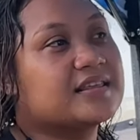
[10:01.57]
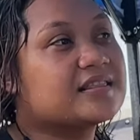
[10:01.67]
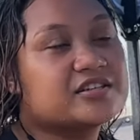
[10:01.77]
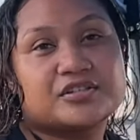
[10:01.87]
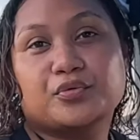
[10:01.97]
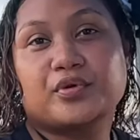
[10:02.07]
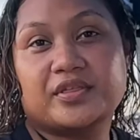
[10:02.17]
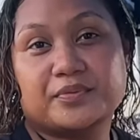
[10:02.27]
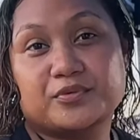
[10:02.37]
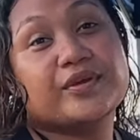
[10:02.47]
it there's a
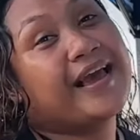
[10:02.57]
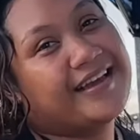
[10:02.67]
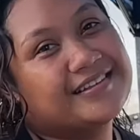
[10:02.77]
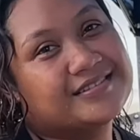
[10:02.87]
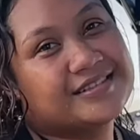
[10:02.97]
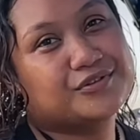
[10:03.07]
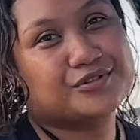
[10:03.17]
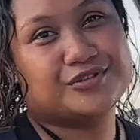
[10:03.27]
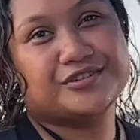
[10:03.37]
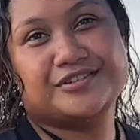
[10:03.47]
rhythm to, yeah, it sounds
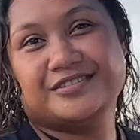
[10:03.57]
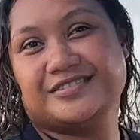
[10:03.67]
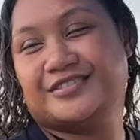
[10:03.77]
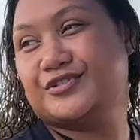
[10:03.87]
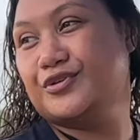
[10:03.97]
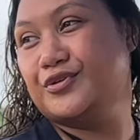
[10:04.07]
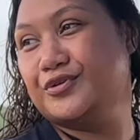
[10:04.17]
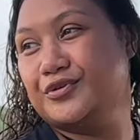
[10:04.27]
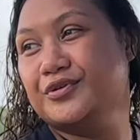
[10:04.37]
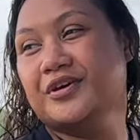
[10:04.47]
good.
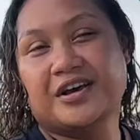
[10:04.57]
So